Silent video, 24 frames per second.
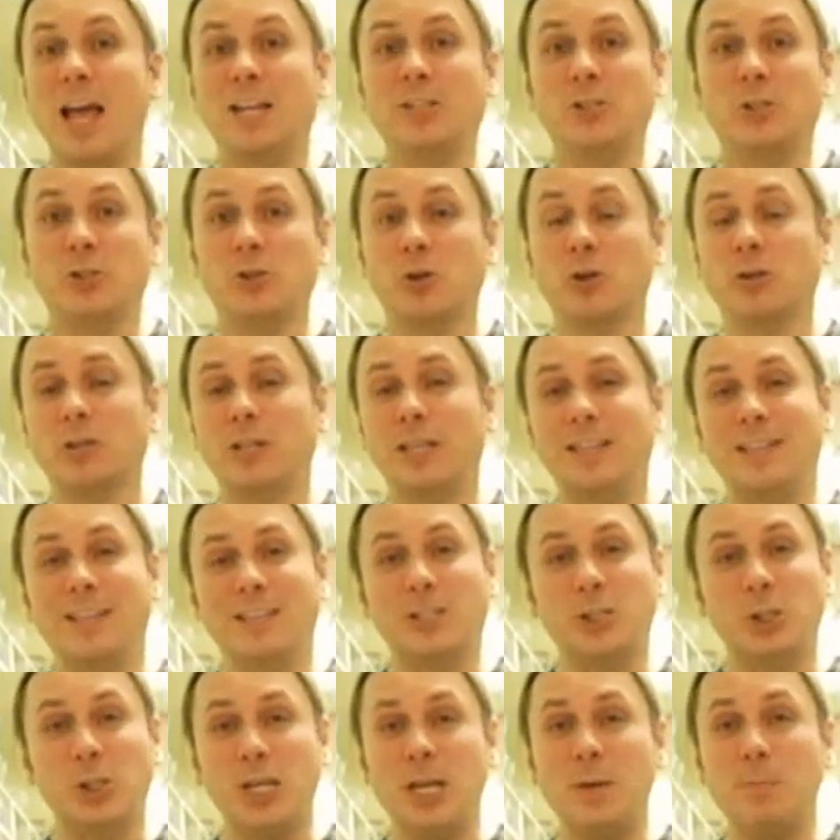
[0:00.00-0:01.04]
and certainly
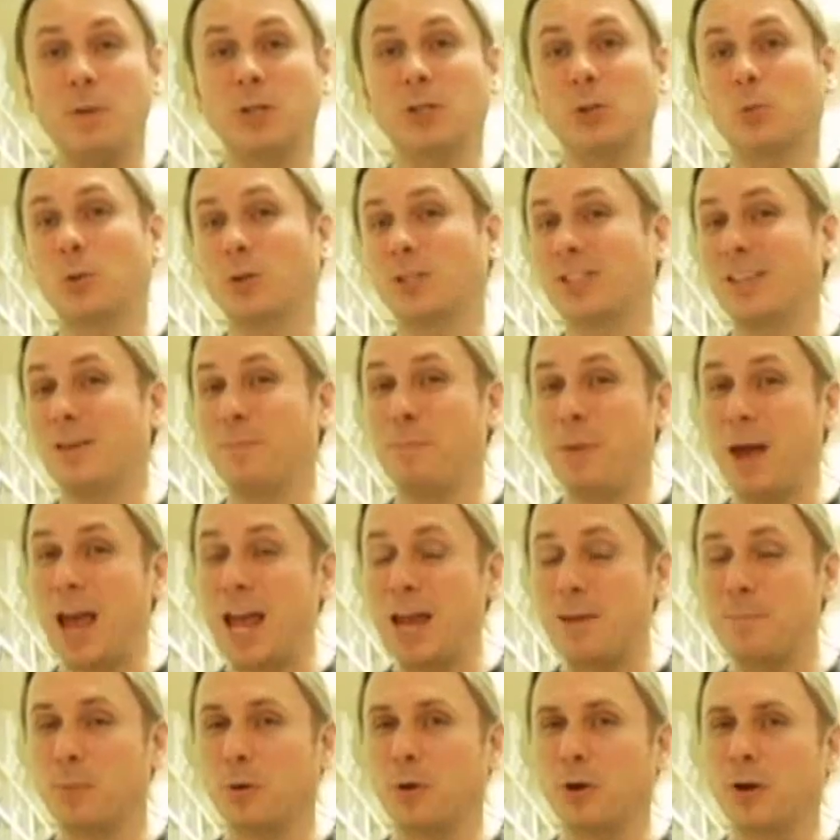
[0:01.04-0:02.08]
the cheapest was the
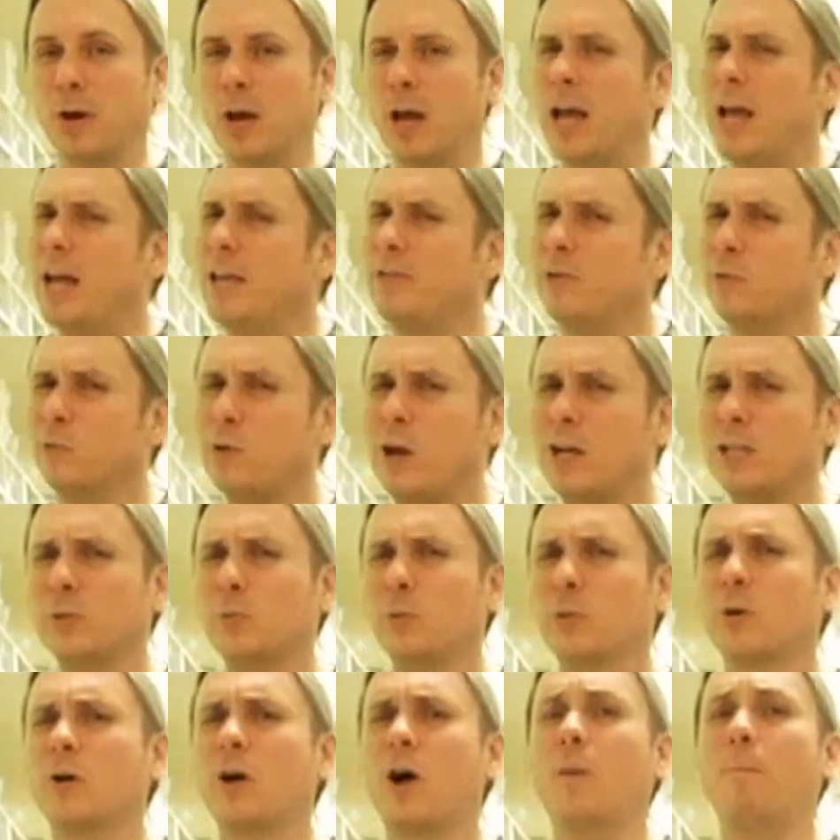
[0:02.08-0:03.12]
paper, and the
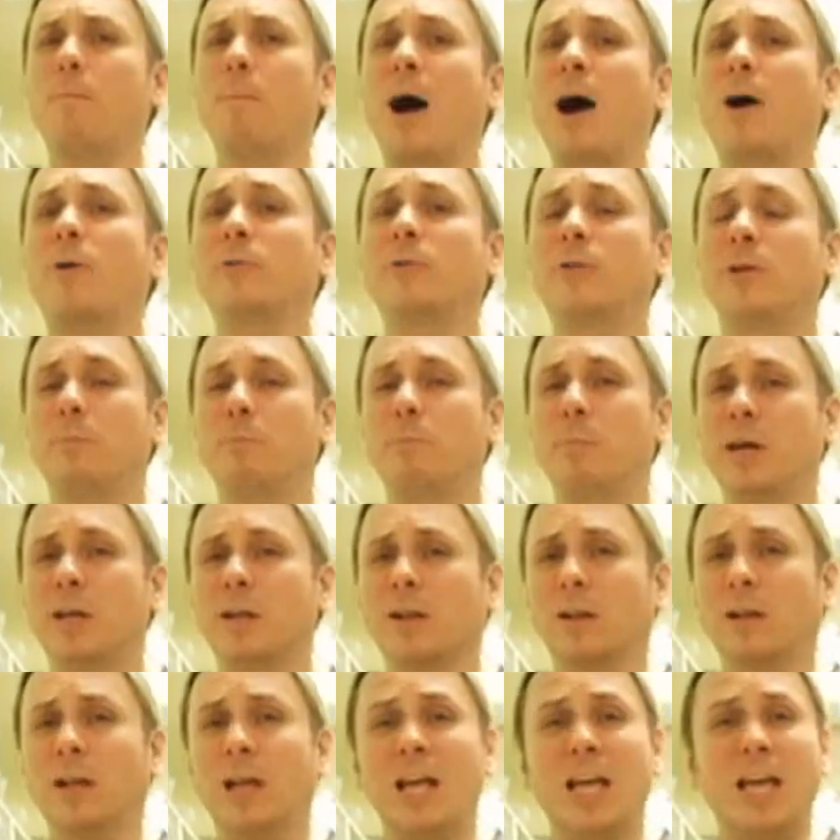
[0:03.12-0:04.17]
rest were about in the
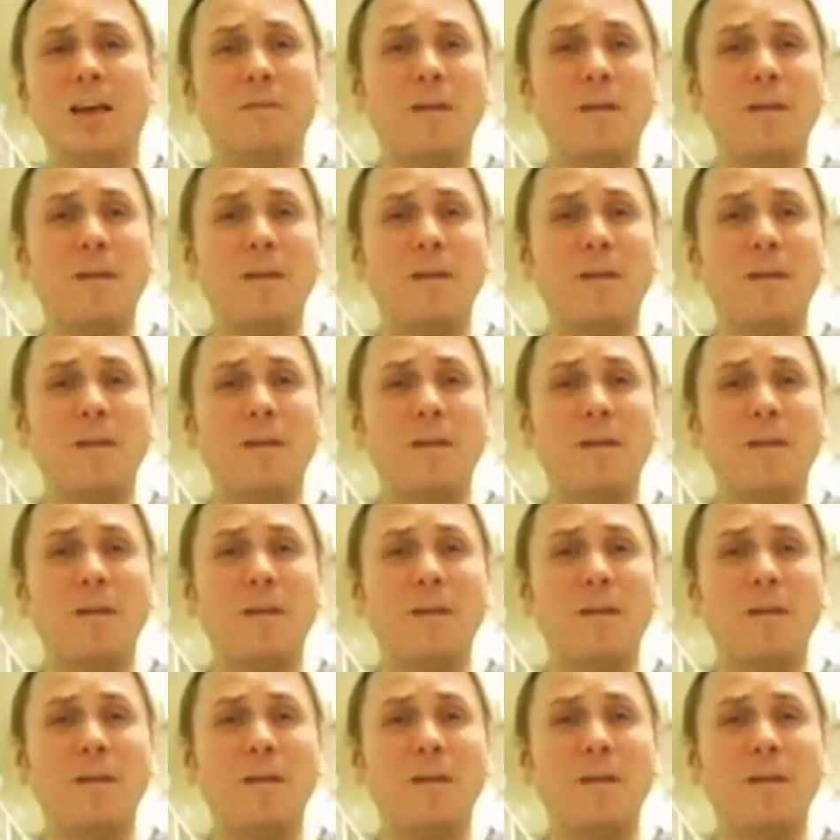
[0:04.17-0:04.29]
middle.